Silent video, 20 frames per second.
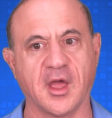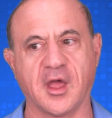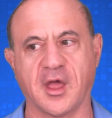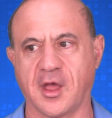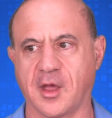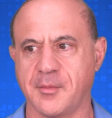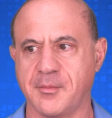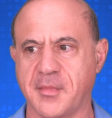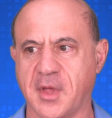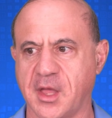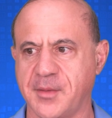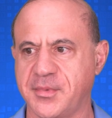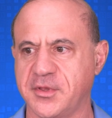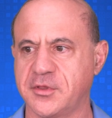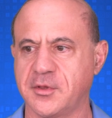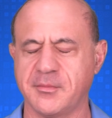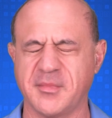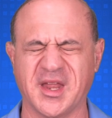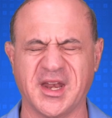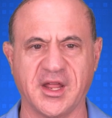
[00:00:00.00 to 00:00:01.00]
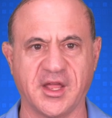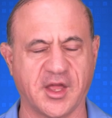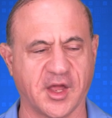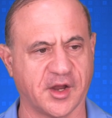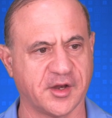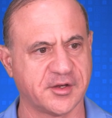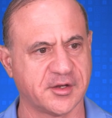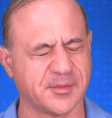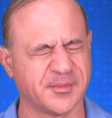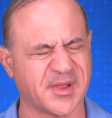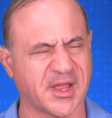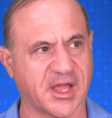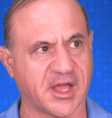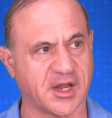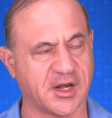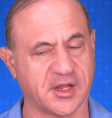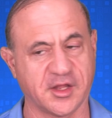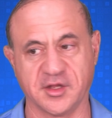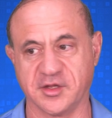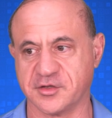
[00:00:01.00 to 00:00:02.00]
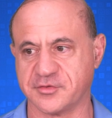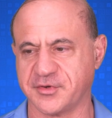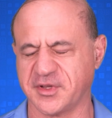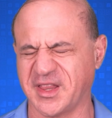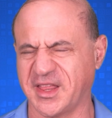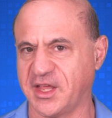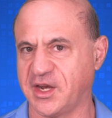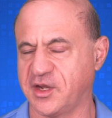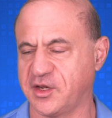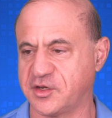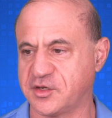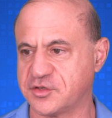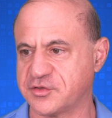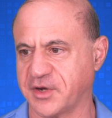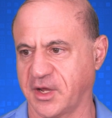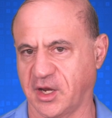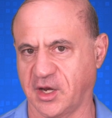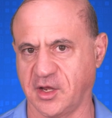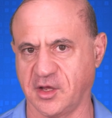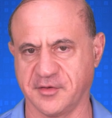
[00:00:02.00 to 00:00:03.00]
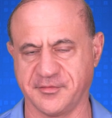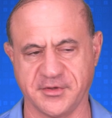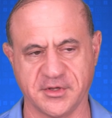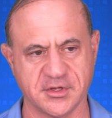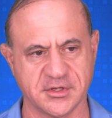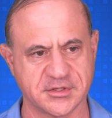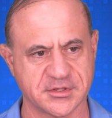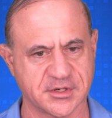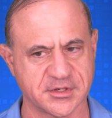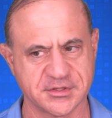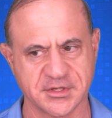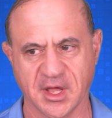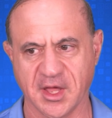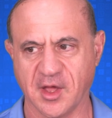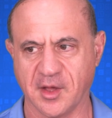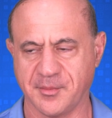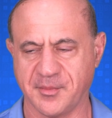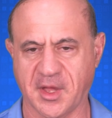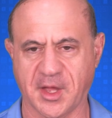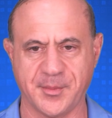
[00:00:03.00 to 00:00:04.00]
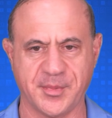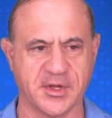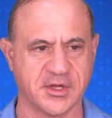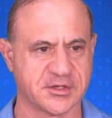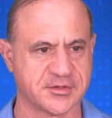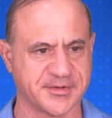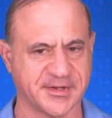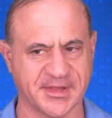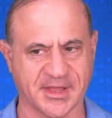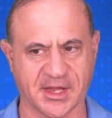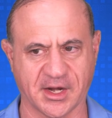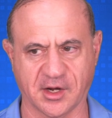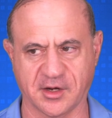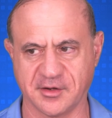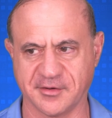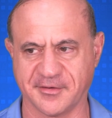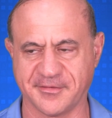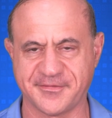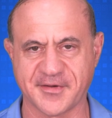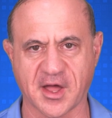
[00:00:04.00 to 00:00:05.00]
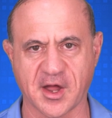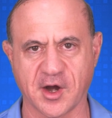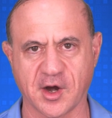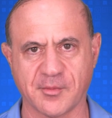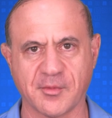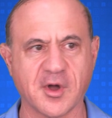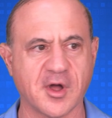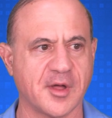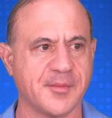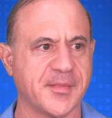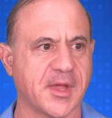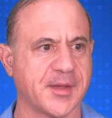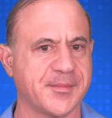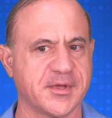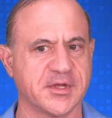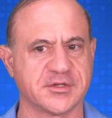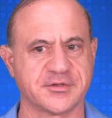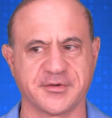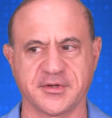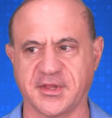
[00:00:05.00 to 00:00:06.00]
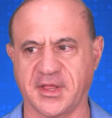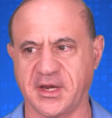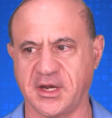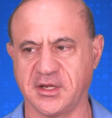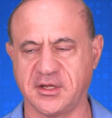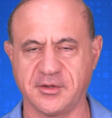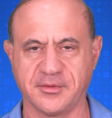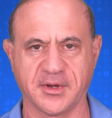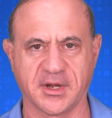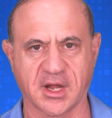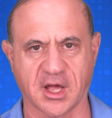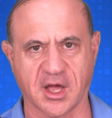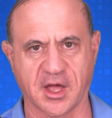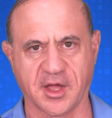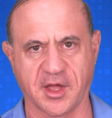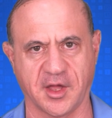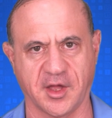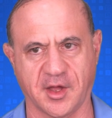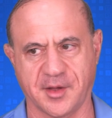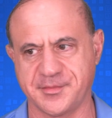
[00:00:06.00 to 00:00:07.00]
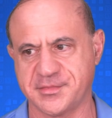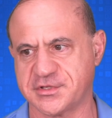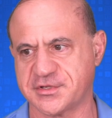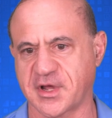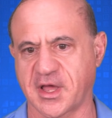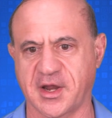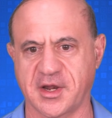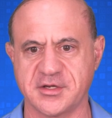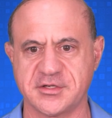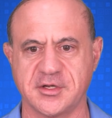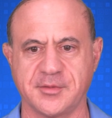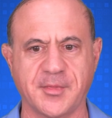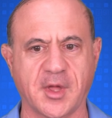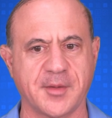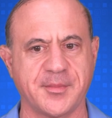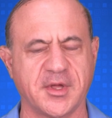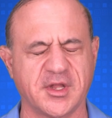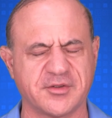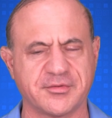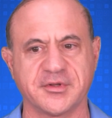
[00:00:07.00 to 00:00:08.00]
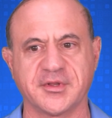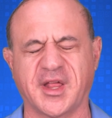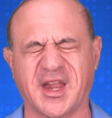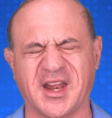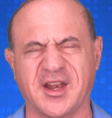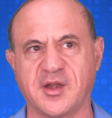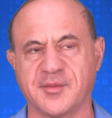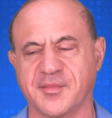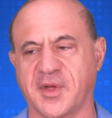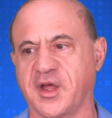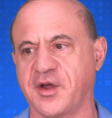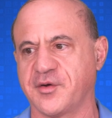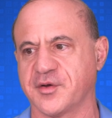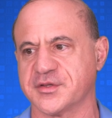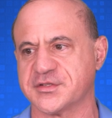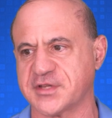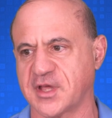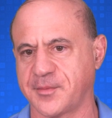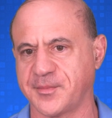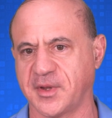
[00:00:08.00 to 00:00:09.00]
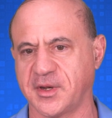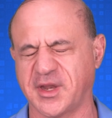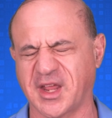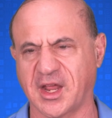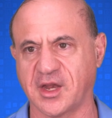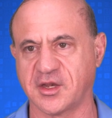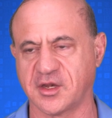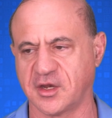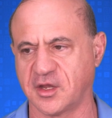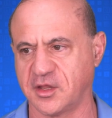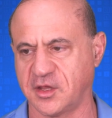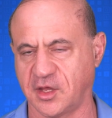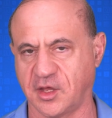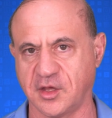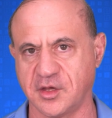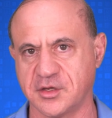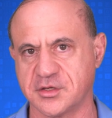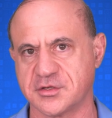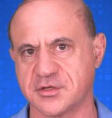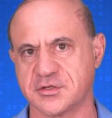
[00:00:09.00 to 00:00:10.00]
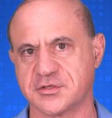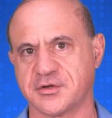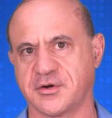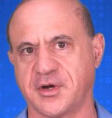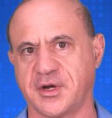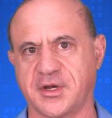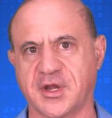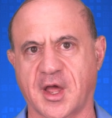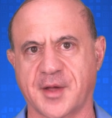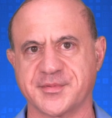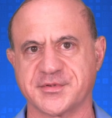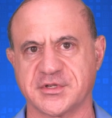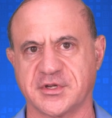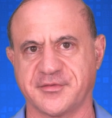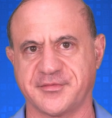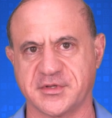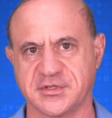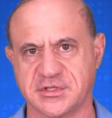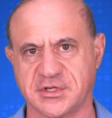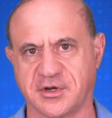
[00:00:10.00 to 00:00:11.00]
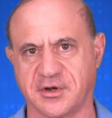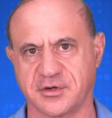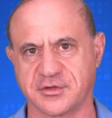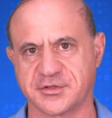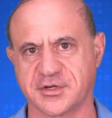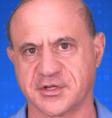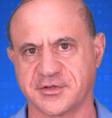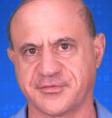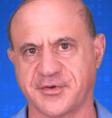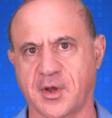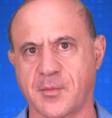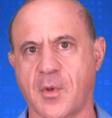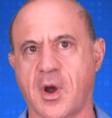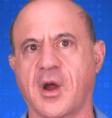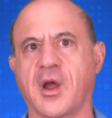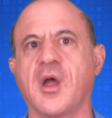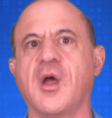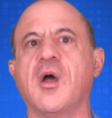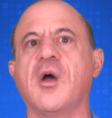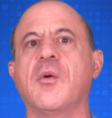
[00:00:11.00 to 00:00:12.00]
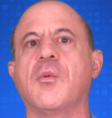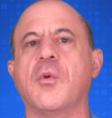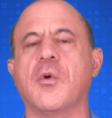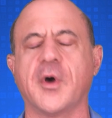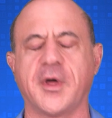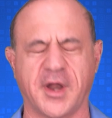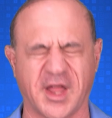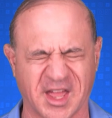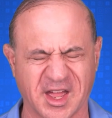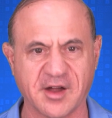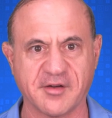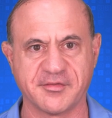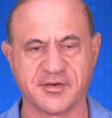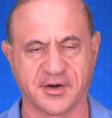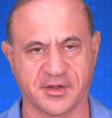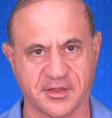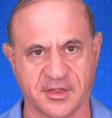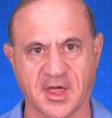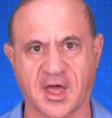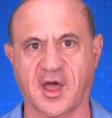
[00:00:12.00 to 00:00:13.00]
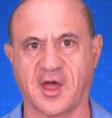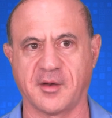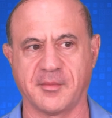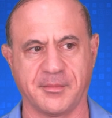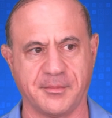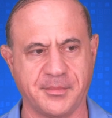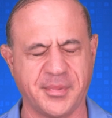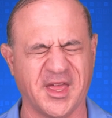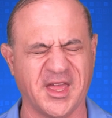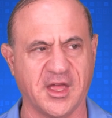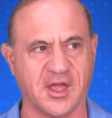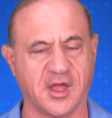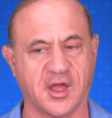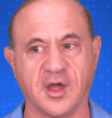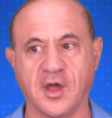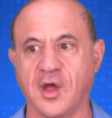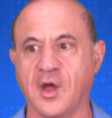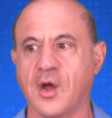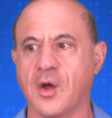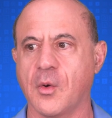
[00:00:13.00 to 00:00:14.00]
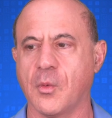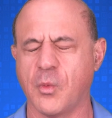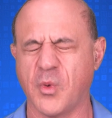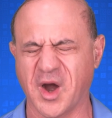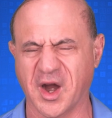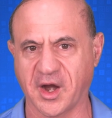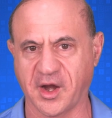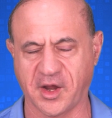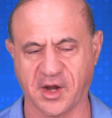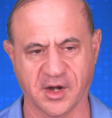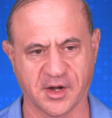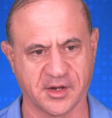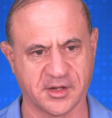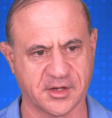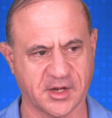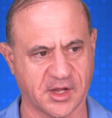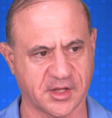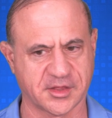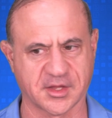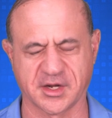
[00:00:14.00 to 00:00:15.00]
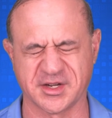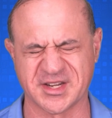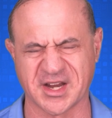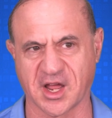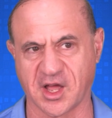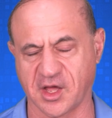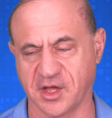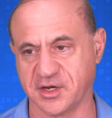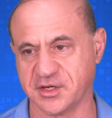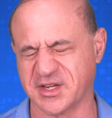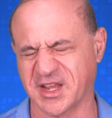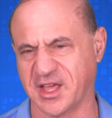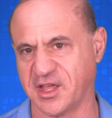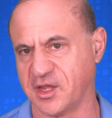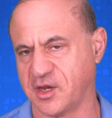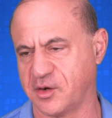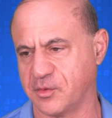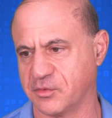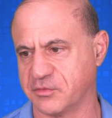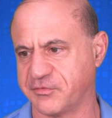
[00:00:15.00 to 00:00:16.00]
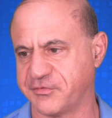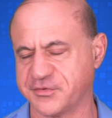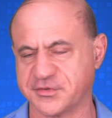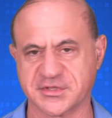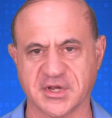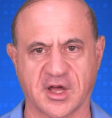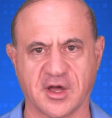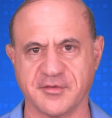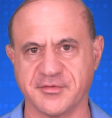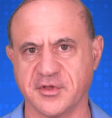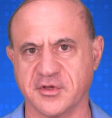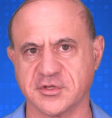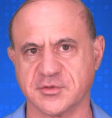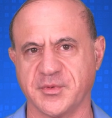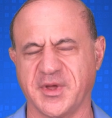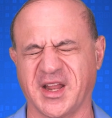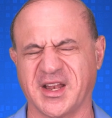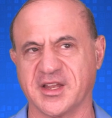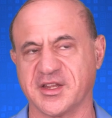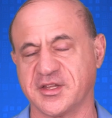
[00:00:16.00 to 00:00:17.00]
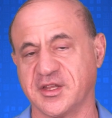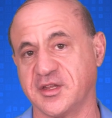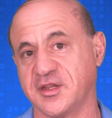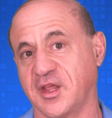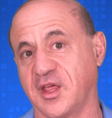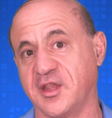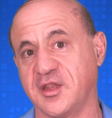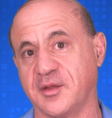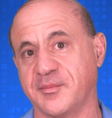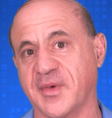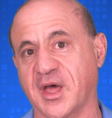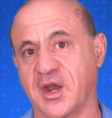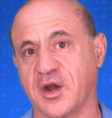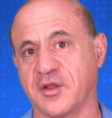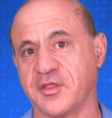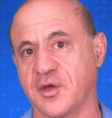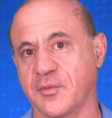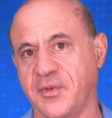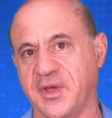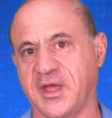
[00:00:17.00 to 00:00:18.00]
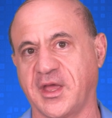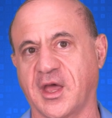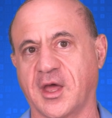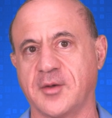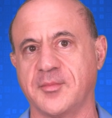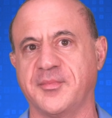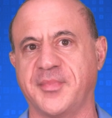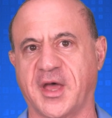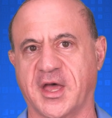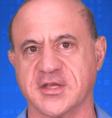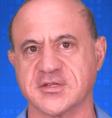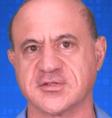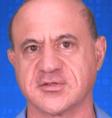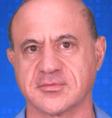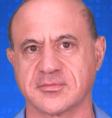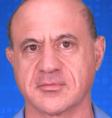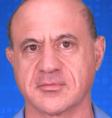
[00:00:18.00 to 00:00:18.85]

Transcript: And maybe the mitigation plan is related to training of users. Maybe it's related to a firewall. Maybe it's related to an IAM strategy. Maybe it's related to micro-segmentation of the users or adoption of a zero trust framework. Whatever that be, we're here to take that challenge and solve those weaknesses in the manner that we can best.